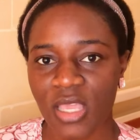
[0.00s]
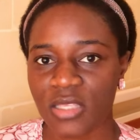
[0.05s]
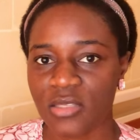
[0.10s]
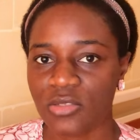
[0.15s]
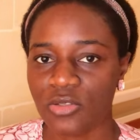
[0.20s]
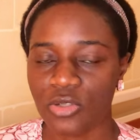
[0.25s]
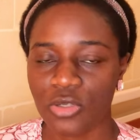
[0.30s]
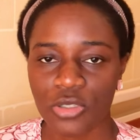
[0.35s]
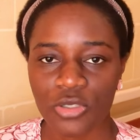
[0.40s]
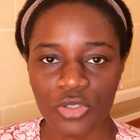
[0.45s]

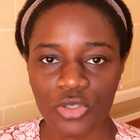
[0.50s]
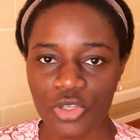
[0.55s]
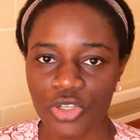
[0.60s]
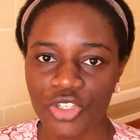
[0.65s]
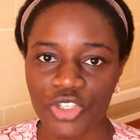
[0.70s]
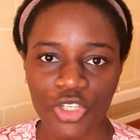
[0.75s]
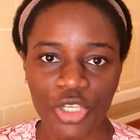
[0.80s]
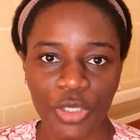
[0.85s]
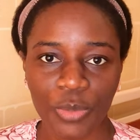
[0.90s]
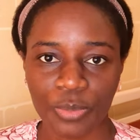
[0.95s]
It's not
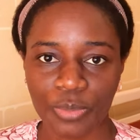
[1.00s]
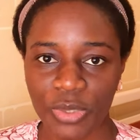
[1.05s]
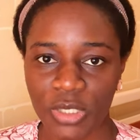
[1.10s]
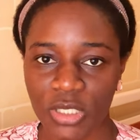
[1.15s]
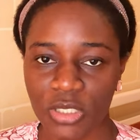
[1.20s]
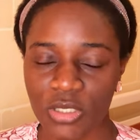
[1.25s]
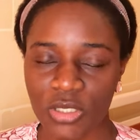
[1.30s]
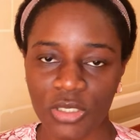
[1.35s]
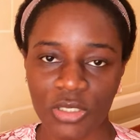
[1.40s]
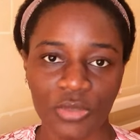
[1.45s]
such a
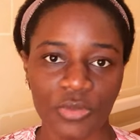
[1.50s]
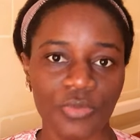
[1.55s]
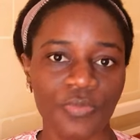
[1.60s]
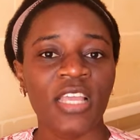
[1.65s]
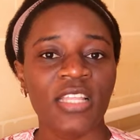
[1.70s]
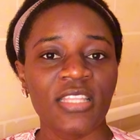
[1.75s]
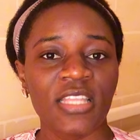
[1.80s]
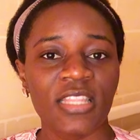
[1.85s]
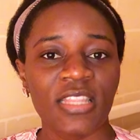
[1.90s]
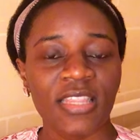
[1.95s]
big deal.
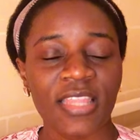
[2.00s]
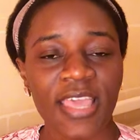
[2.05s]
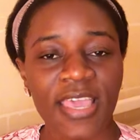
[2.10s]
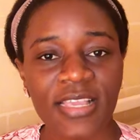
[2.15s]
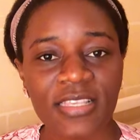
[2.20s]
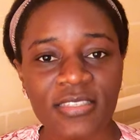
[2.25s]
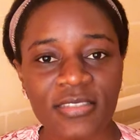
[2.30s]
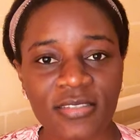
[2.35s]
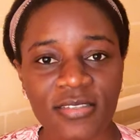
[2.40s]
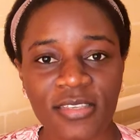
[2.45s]
The
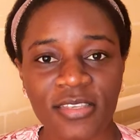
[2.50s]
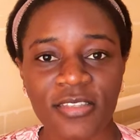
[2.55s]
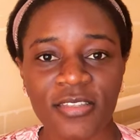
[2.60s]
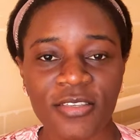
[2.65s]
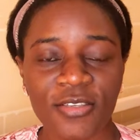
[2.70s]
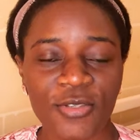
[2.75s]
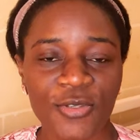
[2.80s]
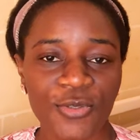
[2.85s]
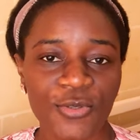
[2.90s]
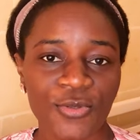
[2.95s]
next thing
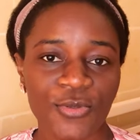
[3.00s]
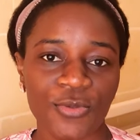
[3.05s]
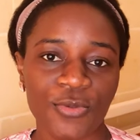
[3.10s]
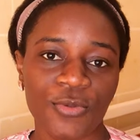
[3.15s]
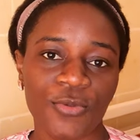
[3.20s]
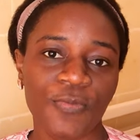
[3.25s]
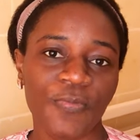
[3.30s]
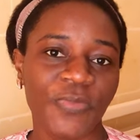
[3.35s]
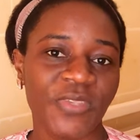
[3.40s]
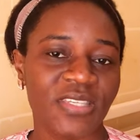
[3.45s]
is
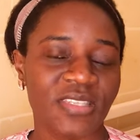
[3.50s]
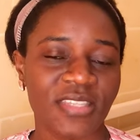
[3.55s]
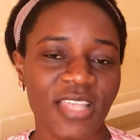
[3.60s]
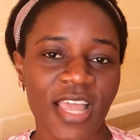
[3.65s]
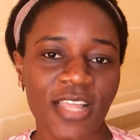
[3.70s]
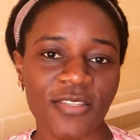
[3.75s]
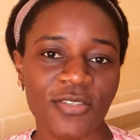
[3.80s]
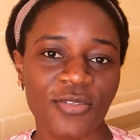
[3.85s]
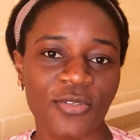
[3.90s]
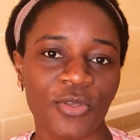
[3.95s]
to
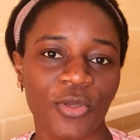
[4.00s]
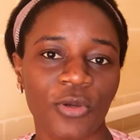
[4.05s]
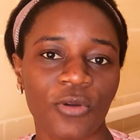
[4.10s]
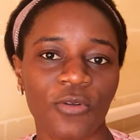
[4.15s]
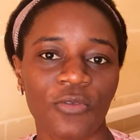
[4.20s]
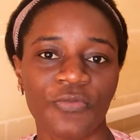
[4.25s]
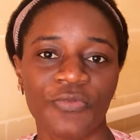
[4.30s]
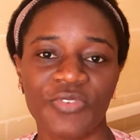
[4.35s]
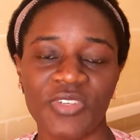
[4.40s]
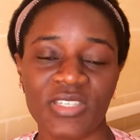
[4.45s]
start
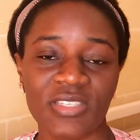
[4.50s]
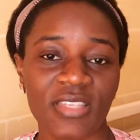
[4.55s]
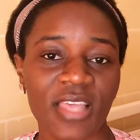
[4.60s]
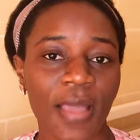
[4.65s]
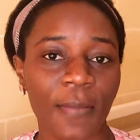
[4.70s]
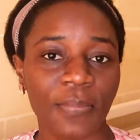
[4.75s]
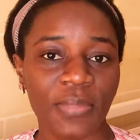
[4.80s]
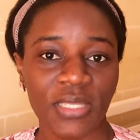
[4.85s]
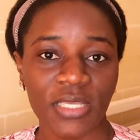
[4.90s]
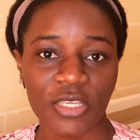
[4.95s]
your visa
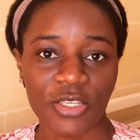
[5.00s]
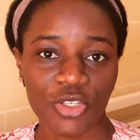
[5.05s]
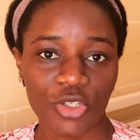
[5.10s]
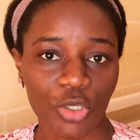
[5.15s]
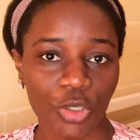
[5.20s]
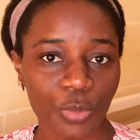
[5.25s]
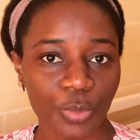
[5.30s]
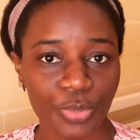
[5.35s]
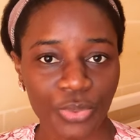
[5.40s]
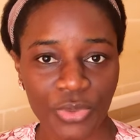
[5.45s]

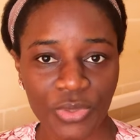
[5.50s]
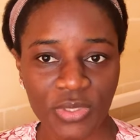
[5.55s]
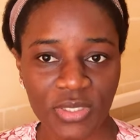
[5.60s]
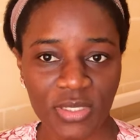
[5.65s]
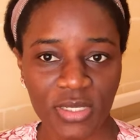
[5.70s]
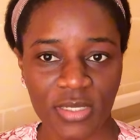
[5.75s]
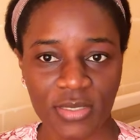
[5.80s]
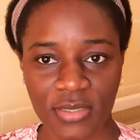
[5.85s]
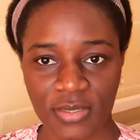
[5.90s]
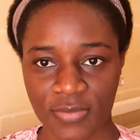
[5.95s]
application
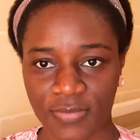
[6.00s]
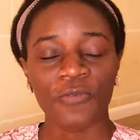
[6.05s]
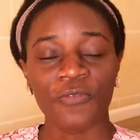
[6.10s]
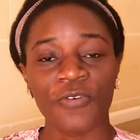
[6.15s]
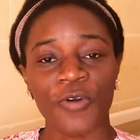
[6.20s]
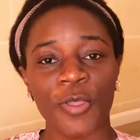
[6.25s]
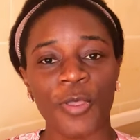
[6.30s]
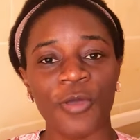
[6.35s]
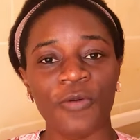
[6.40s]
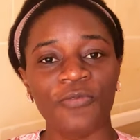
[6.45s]
process. So
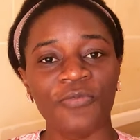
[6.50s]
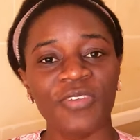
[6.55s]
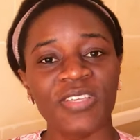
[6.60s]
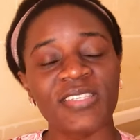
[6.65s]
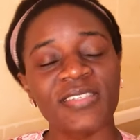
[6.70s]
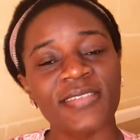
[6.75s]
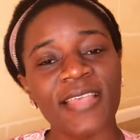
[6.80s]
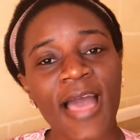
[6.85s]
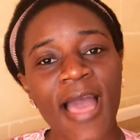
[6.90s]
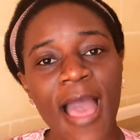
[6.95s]
for your
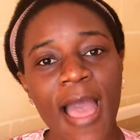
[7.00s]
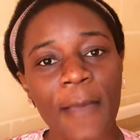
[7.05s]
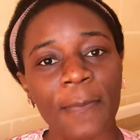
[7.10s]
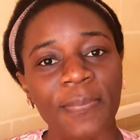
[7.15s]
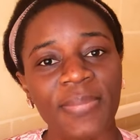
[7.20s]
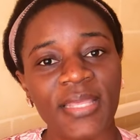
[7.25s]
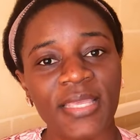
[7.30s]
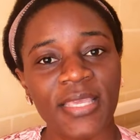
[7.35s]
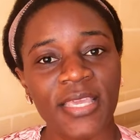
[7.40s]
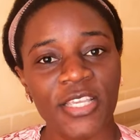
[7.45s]
visa
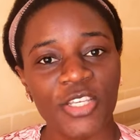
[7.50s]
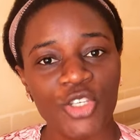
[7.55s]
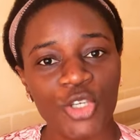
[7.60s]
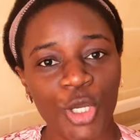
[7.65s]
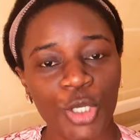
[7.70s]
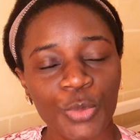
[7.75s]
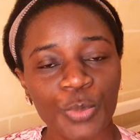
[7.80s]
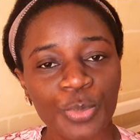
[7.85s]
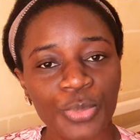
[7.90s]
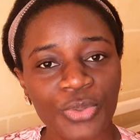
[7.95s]

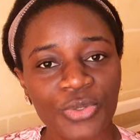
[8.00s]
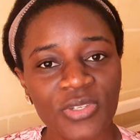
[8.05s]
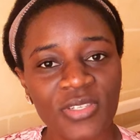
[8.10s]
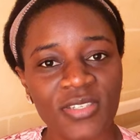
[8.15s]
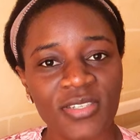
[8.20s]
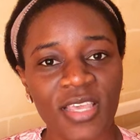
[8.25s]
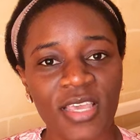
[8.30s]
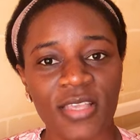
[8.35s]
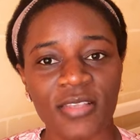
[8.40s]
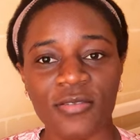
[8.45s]
application
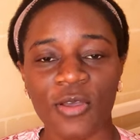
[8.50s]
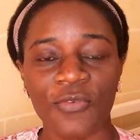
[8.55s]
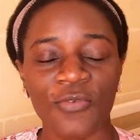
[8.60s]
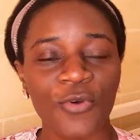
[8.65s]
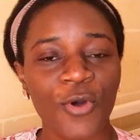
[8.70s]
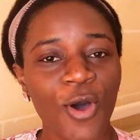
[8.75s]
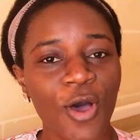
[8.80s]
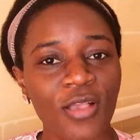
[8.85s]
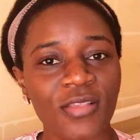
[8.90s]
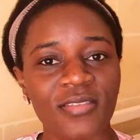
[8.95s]
process,
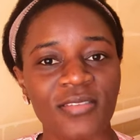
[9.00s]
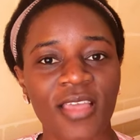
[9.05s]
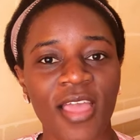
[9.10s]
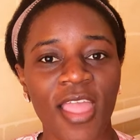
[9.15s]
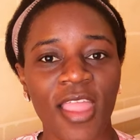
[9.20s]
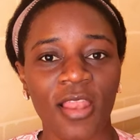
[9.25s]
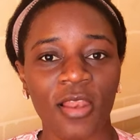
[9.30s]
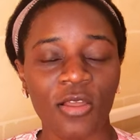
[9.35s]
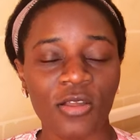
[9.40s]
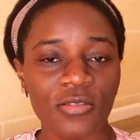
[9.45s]
of course, there
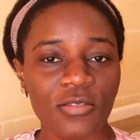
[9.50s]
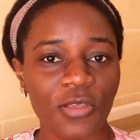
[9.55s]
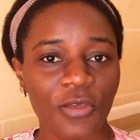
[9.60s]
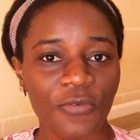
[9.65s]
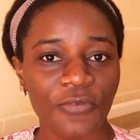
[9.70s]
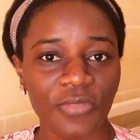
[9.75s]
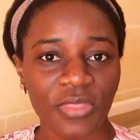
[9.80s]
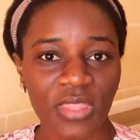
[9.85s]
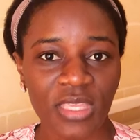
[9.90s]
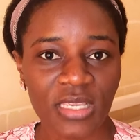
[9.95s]
are a lot
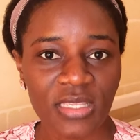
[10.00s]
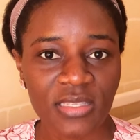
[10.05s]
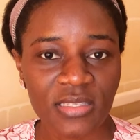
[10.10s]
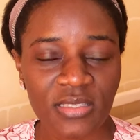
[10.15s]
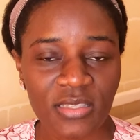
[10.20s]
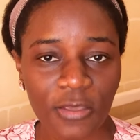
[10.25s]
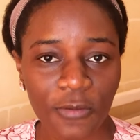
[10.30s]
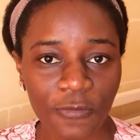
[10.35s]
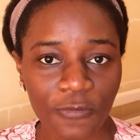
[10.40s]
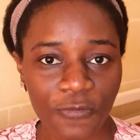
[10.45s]
of
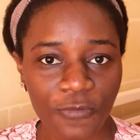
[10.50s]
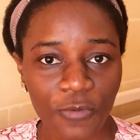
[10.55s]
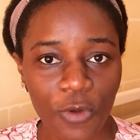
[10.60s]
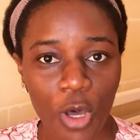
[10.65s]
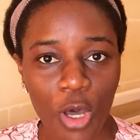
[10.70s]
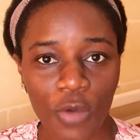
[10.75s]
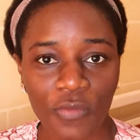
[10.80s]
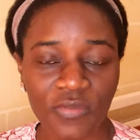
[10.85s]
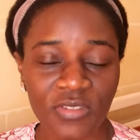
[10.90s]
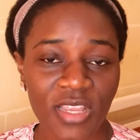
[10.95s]
things
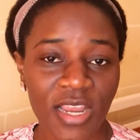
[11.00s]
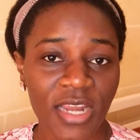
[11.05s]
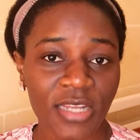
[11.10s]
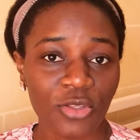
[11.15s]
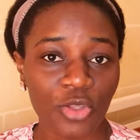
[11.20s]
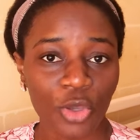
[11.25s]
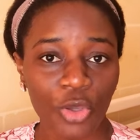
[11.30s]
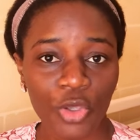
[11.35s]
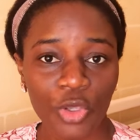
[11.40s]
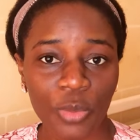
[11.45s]
involved. There
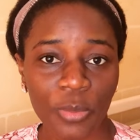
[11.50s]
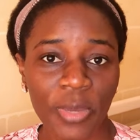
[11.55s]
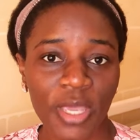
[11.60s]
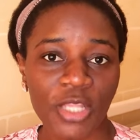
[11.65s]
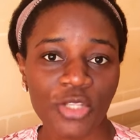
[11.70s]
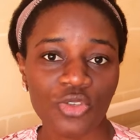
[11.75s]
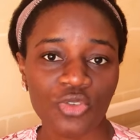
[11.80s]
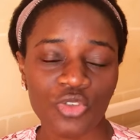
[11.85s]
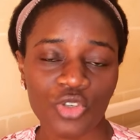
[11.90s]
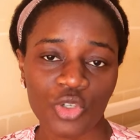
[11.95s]
are
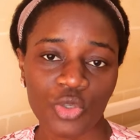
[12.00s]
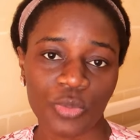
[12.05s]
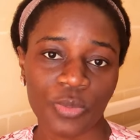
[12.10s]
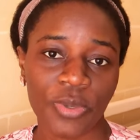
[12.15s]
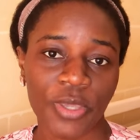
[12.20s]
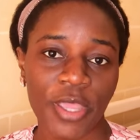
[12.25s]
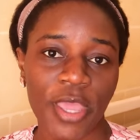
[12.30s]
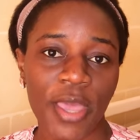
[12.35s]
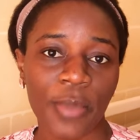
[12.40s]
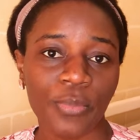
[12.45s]
documents you should
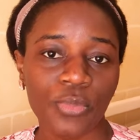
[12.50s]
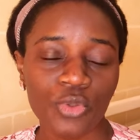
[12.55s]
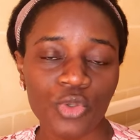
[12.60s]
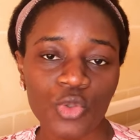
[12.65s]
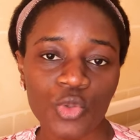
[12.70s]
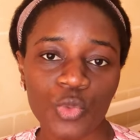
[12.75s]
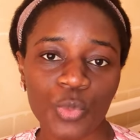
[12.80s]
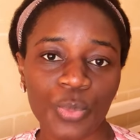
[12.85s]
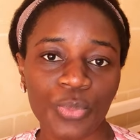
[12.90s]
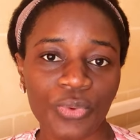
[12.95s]
be able
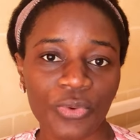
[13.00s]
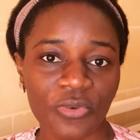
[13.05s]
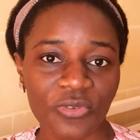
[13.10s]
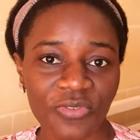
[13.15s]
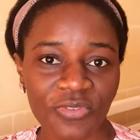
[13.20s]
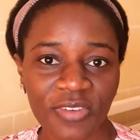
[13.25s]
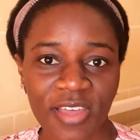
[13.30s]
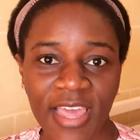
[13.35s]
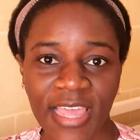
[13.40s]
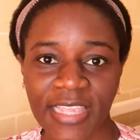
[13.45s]
to
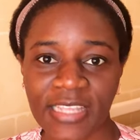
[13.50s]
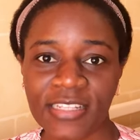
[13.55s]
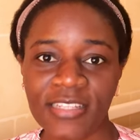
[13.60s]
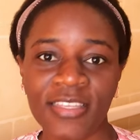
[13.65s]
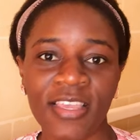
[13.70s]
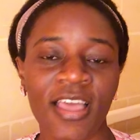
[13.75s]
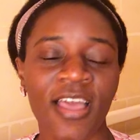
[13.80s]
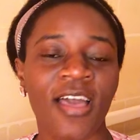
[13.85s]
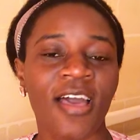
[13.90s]
provide.